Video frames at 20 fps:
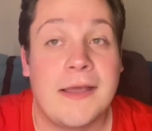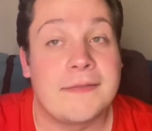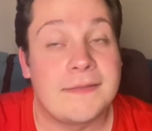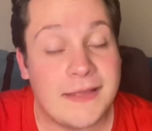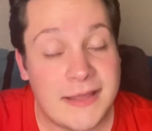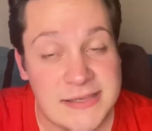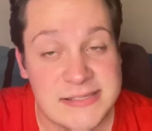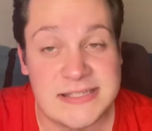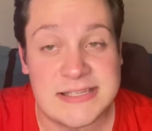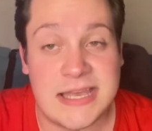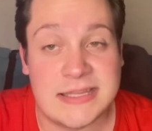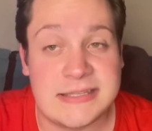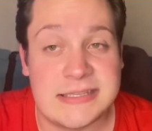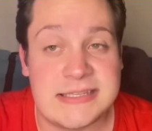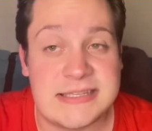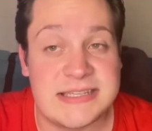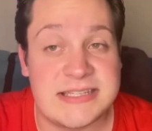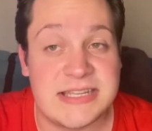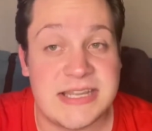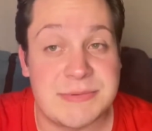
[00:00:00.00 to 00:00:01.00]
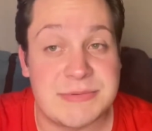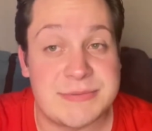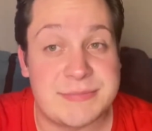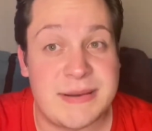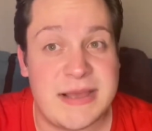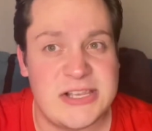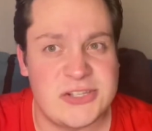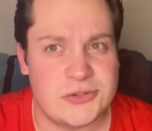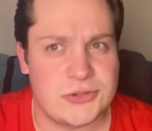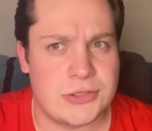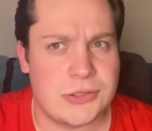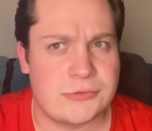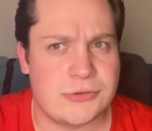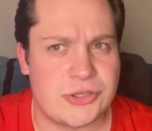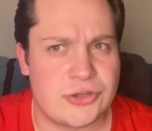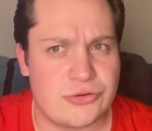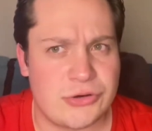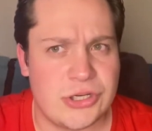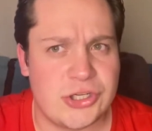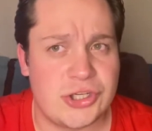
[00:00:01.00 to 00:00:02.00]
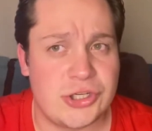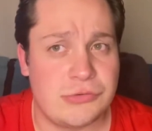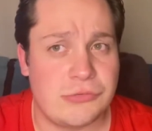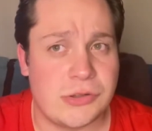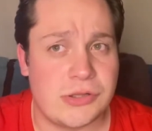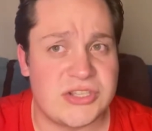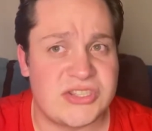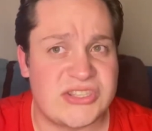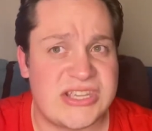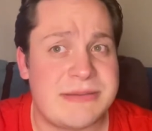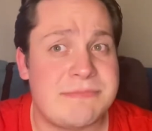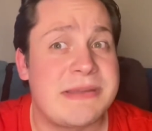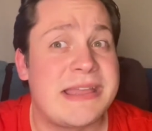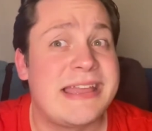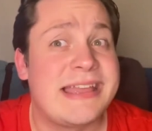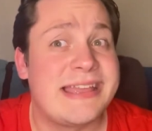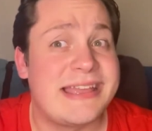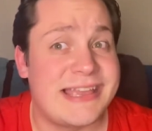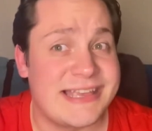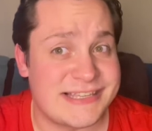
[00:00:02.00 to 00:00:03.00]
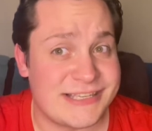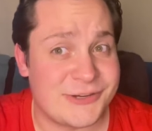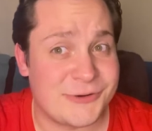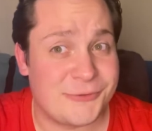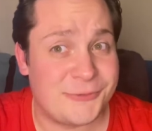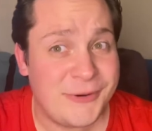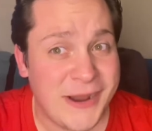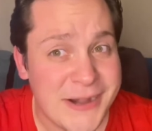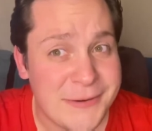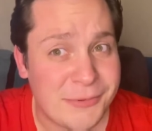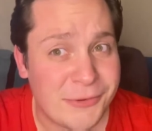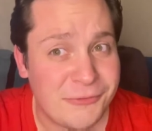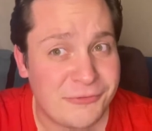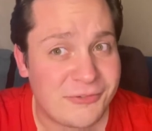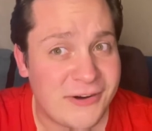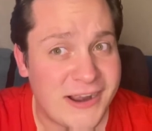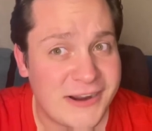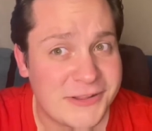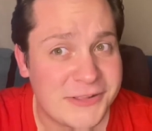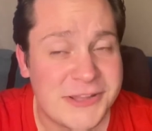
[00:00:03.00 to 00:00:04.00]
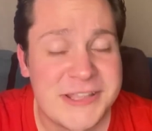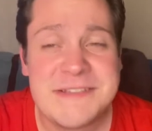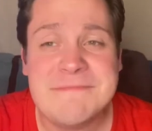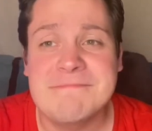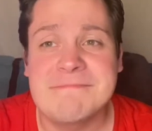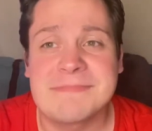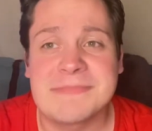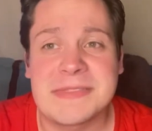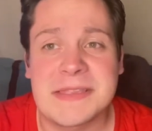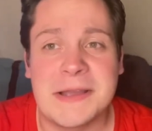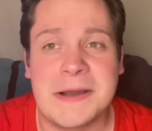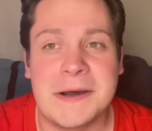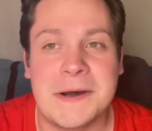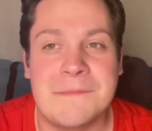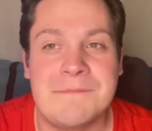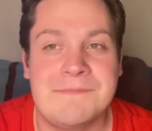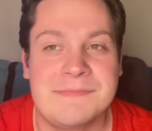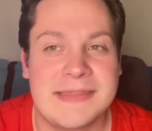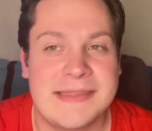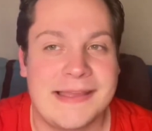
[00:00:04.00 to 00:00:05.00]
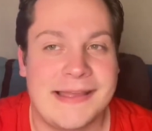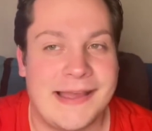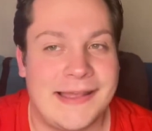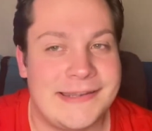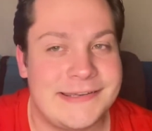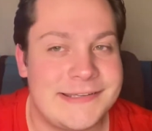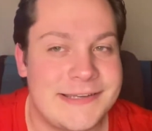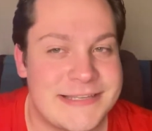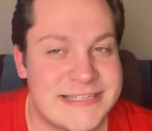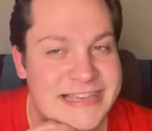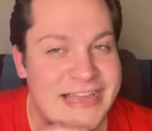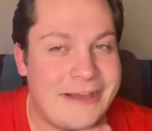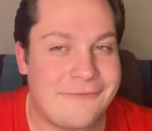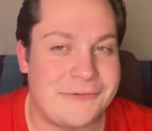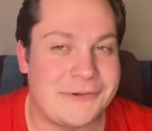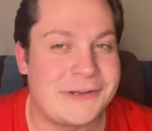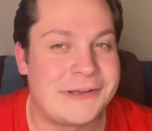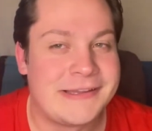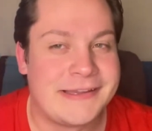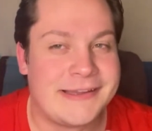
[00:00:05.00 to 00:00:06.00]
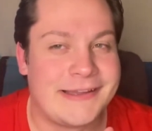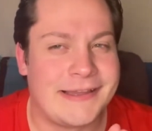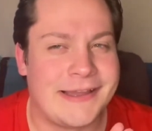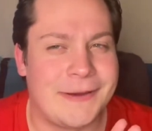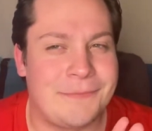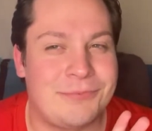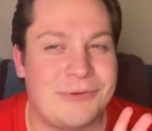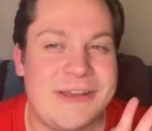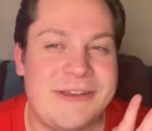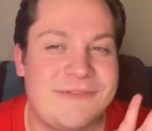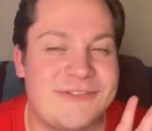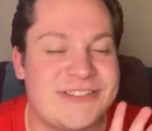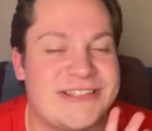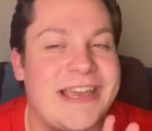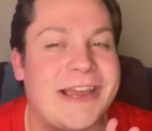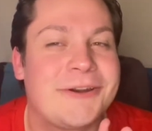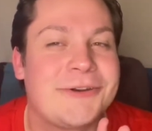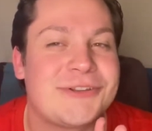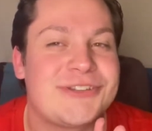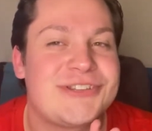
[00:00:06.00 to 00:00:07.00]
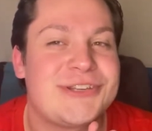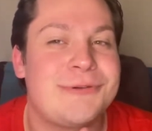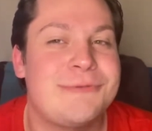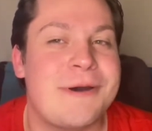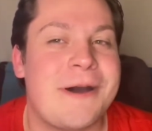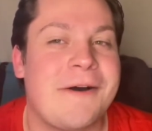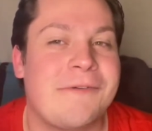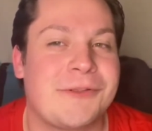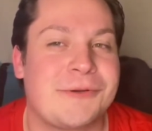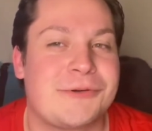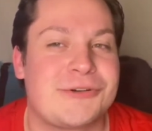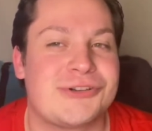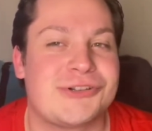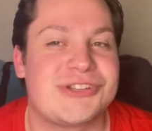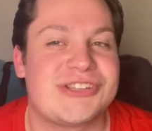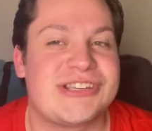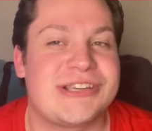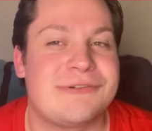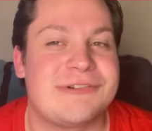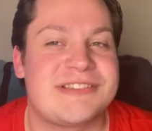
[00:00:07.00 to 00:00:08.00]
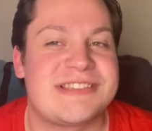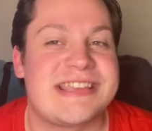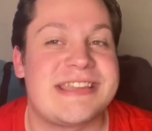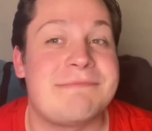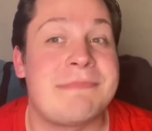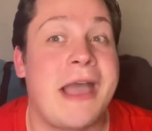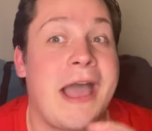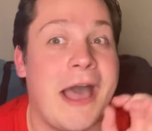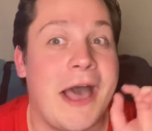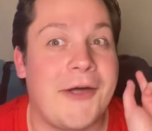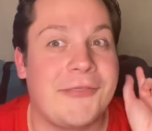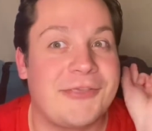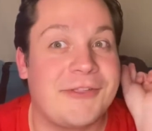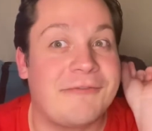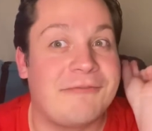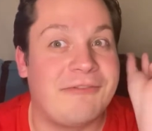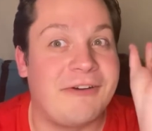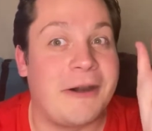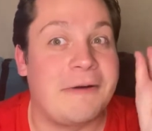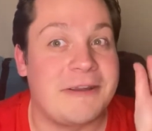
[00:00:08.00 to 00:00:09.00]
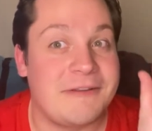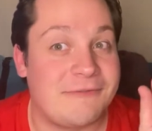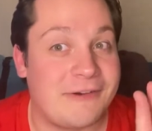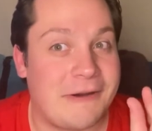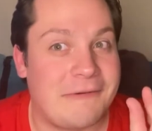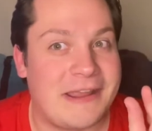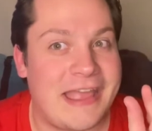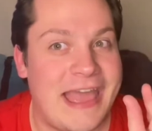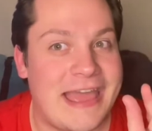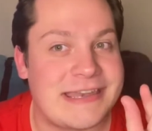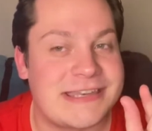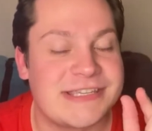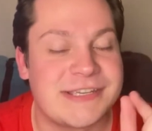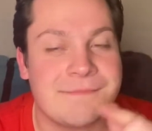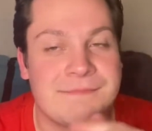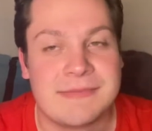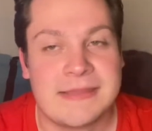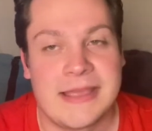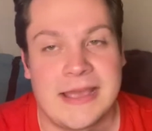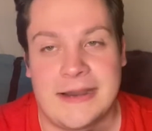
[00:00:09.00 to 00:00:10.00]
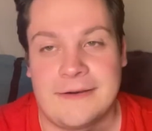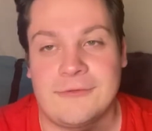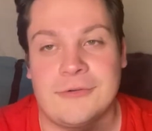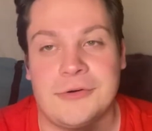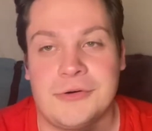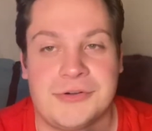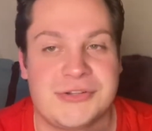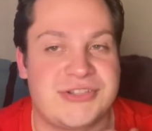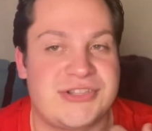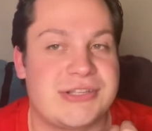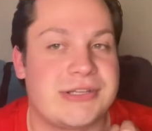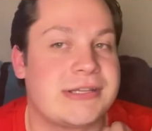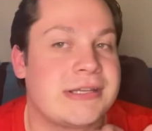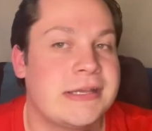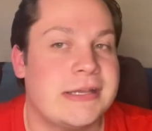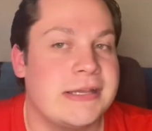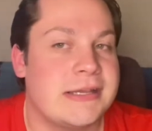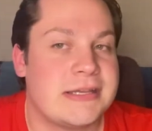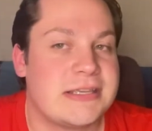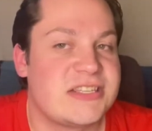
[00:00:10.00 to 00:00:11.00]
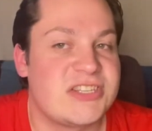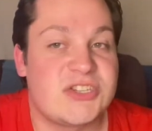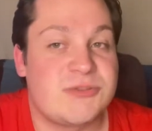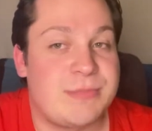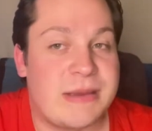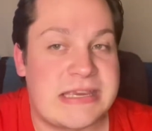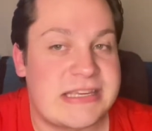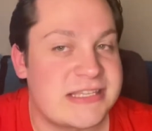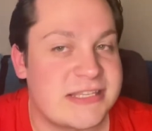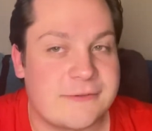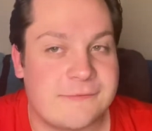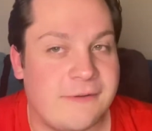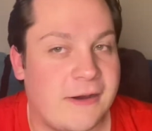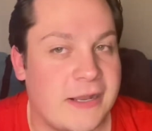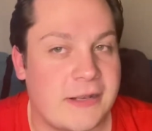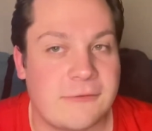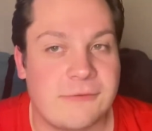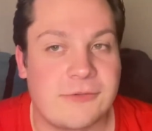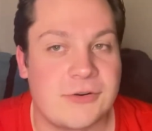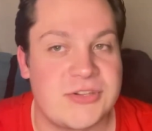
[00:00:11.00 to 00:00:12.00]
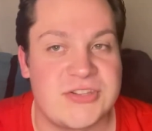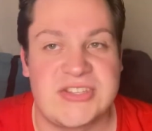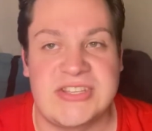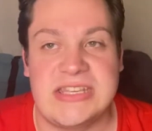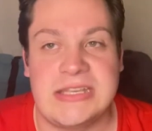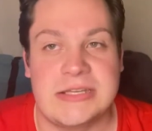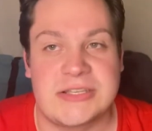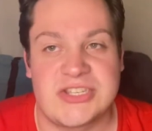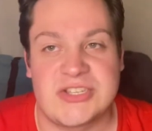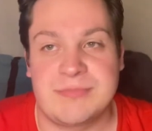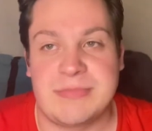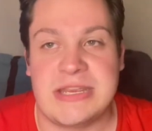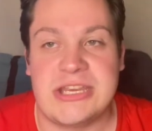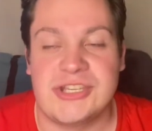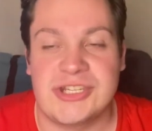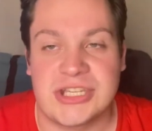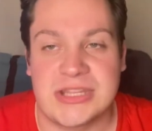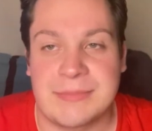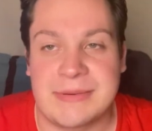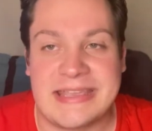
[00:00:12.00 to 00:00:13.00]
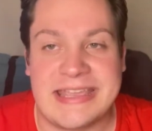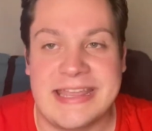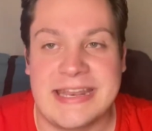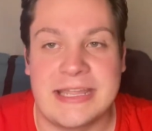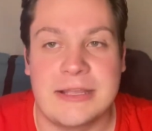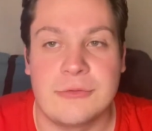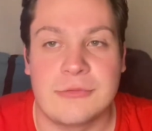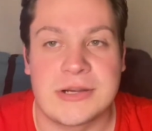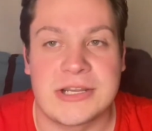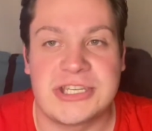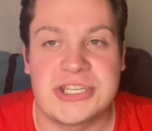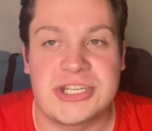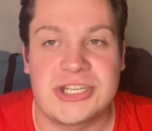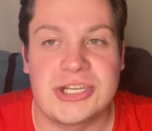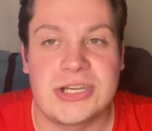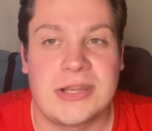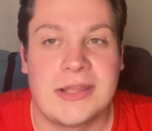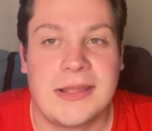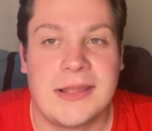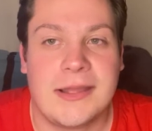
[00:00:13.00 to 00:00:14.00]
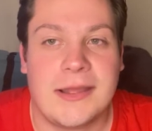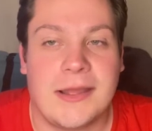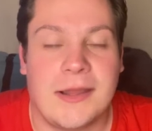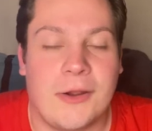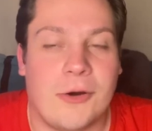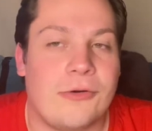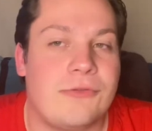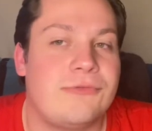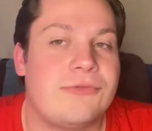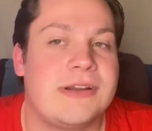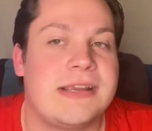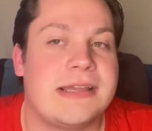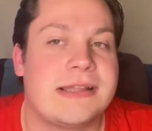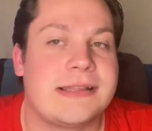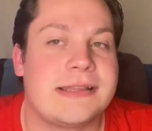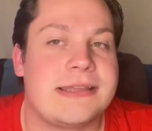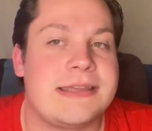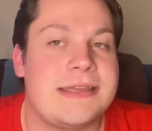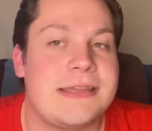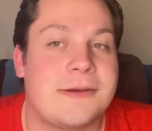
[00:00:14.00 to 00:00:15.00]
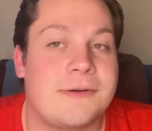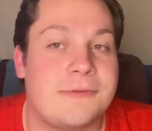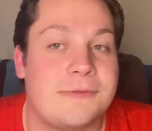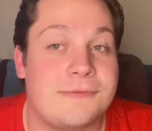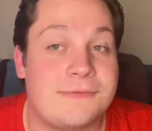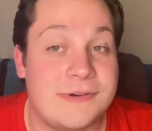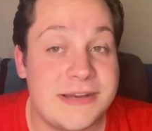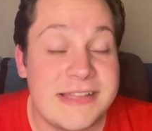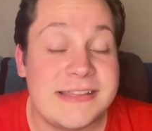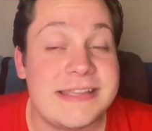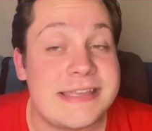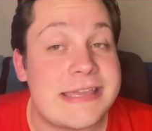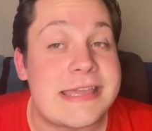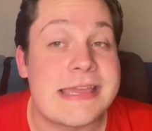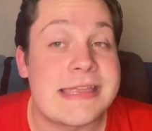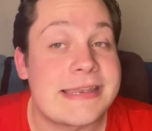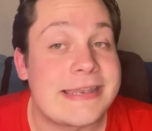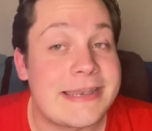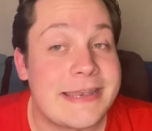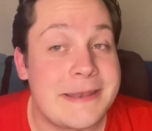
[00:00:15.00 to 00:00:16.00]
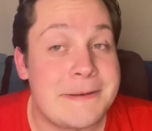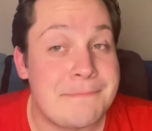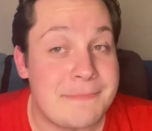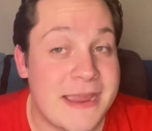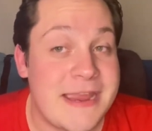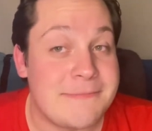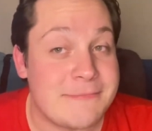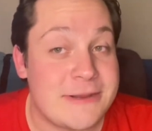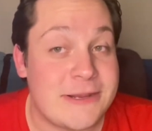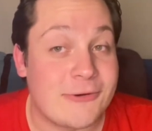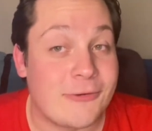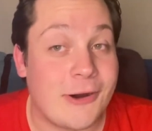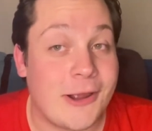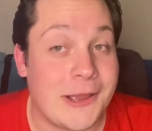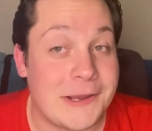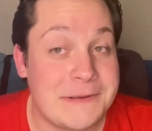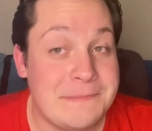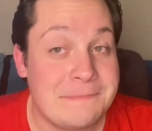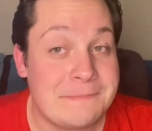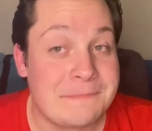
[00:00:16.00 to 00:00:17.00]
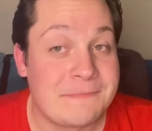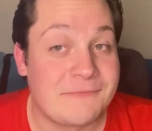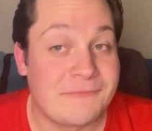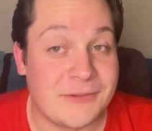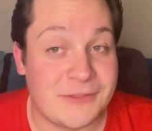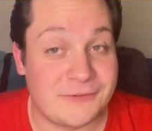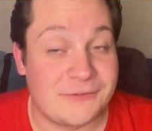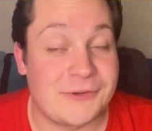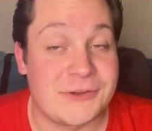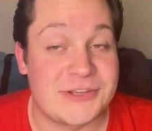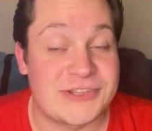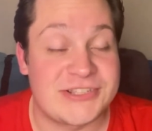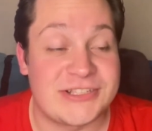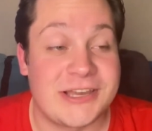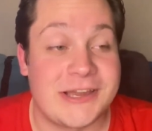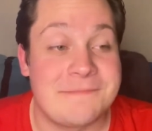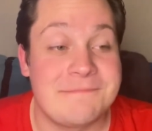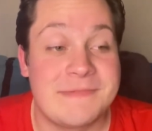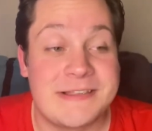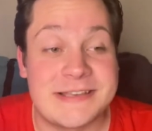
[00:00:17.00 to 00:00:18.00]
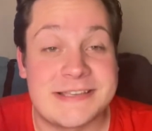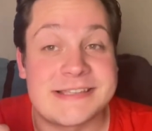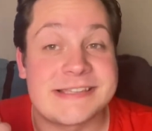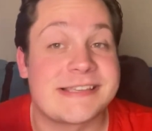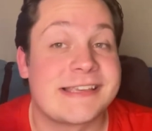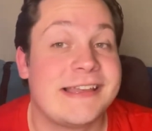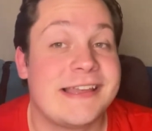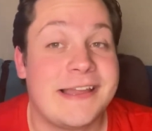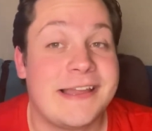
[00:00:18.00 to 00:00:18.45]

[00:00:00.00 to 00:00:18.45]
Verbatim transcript: That sadly didn't come to pass, although the Strange New Worlds theme is incredible, frankly. And it does have a brief second or two of the original series theme at the very, very end. And of course, the Space, the Final Frontier speech at the beginning, which really, really made me cry for the first time, because